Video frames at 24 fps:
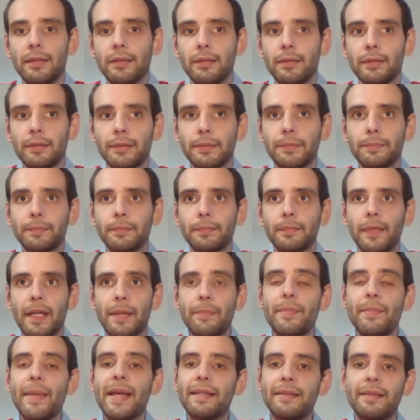
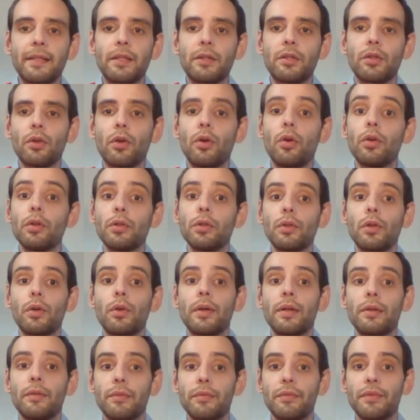a message or
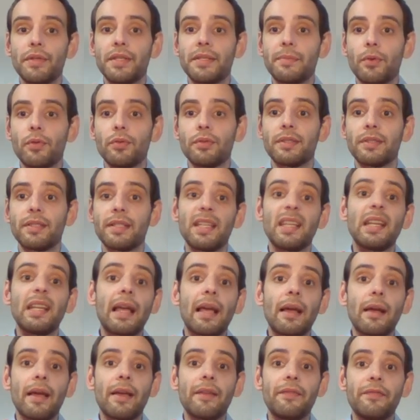a response
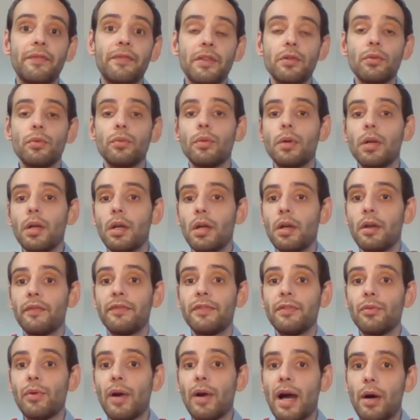in a few
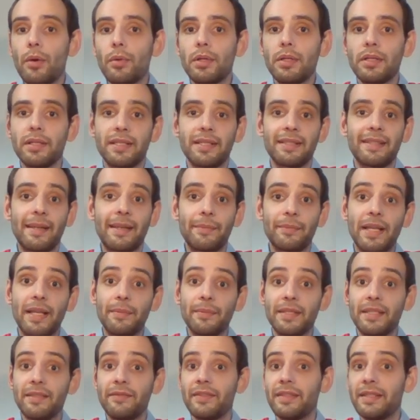hours,
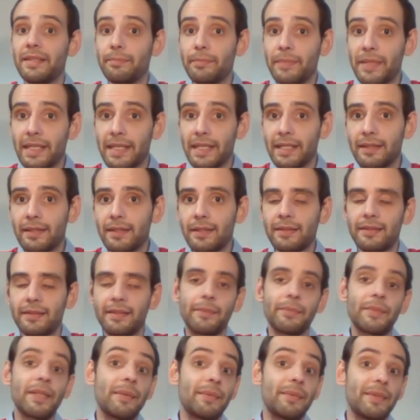sometimes even in minutes.
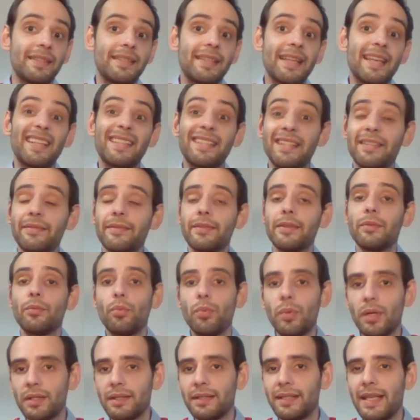Sometimes it takes
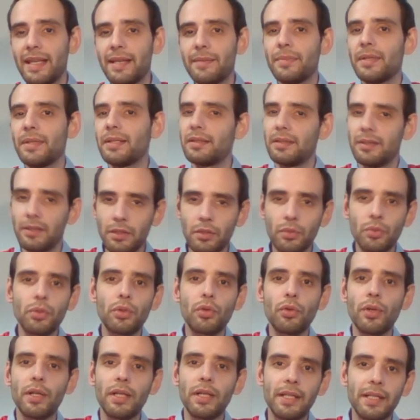even one day, but
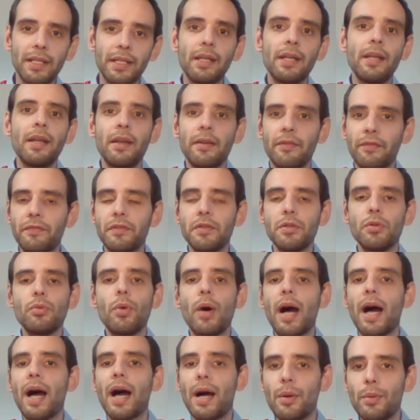usually
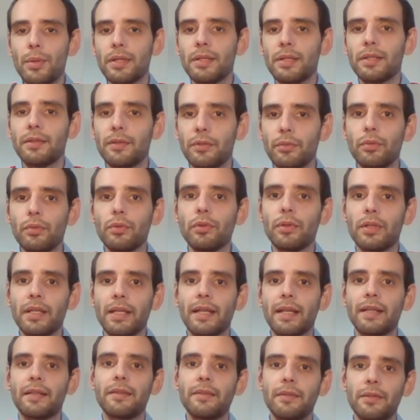few hours. You're
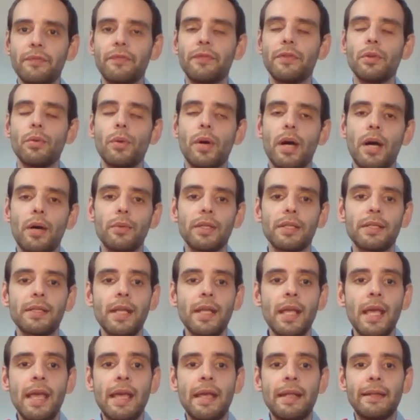looking at few
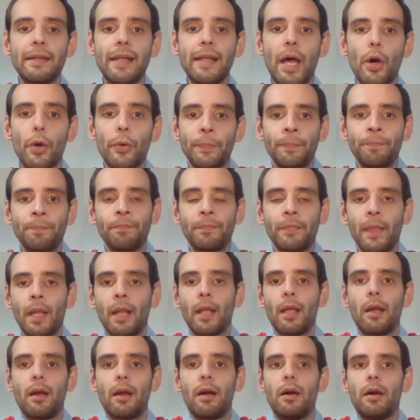hours. Now,
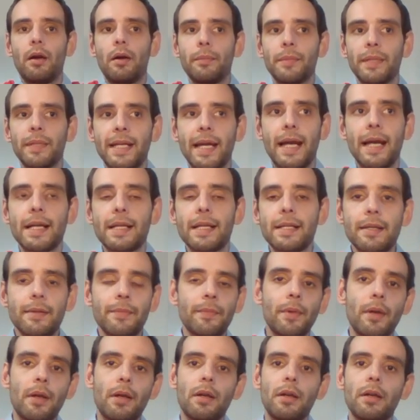
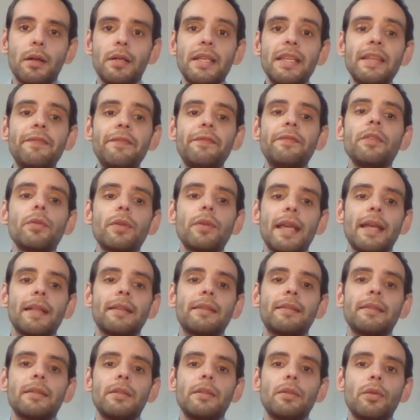guys, if you
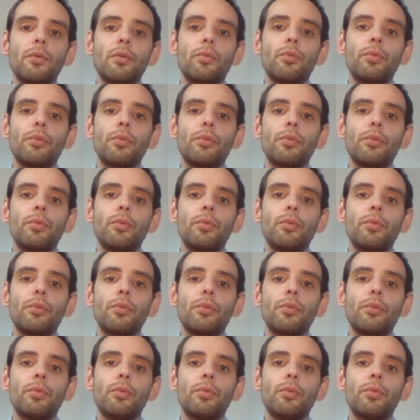get